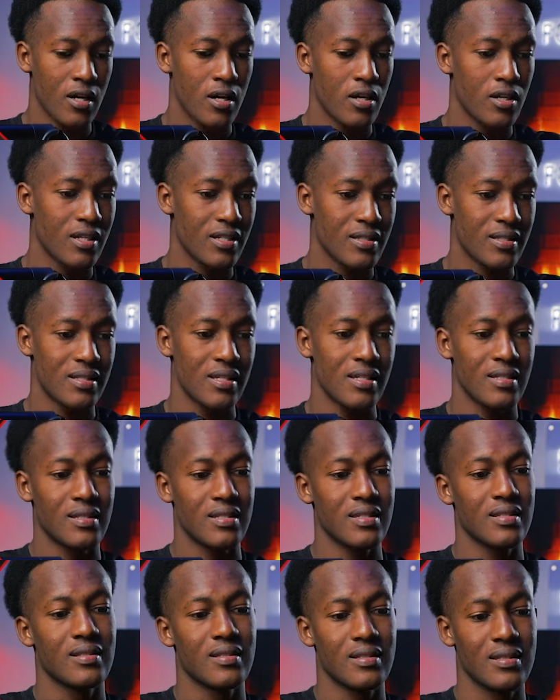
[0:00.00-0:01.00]
You can see,
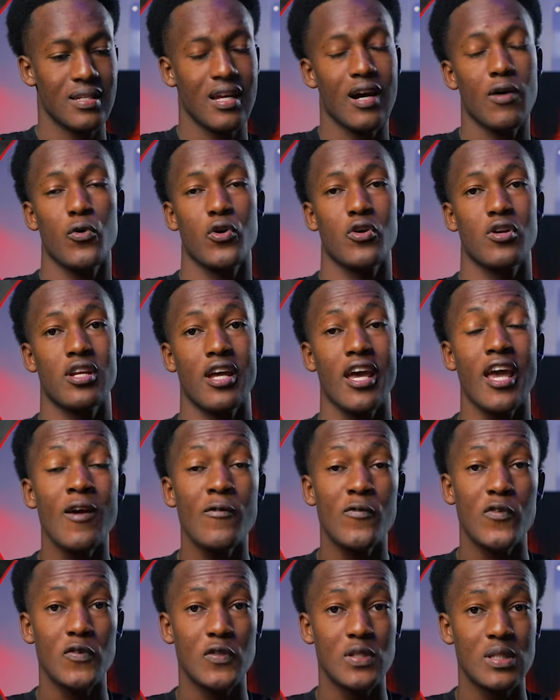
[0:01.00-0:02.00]
since now we're on
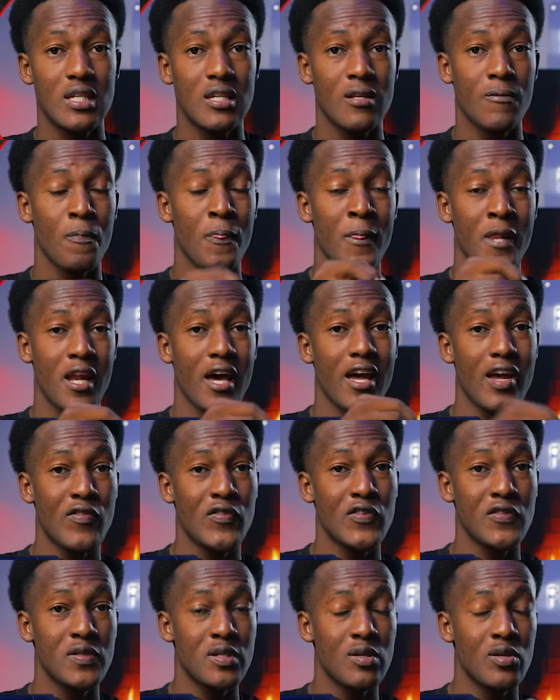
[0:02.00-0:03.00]
M15. Now
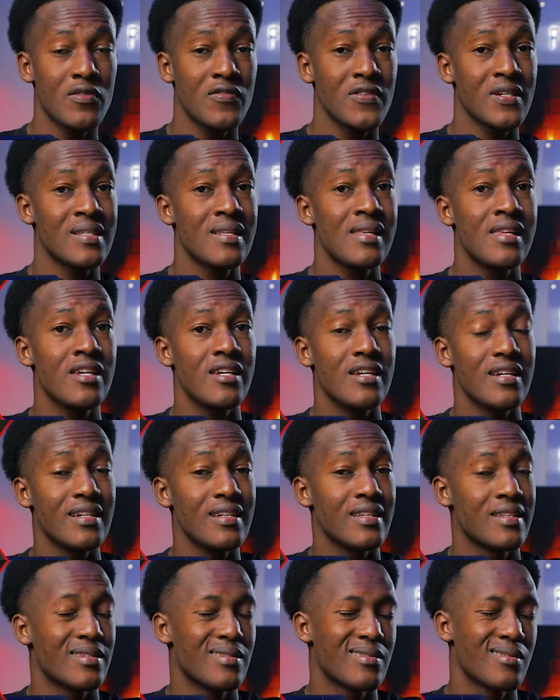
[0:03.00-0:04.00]
M15, obviously,
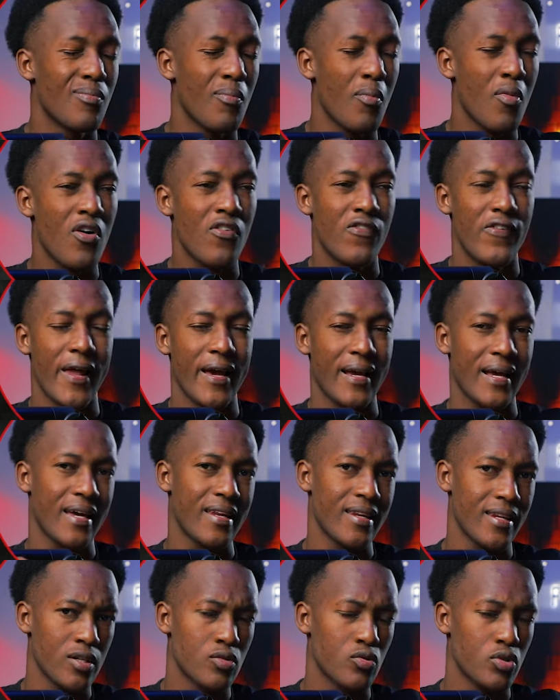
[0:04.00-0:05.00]
it's more of like
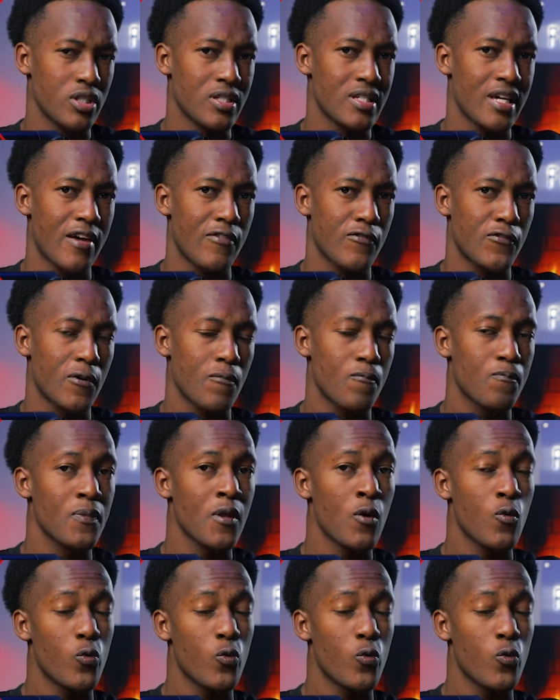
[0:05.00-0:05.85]
an entry time frame.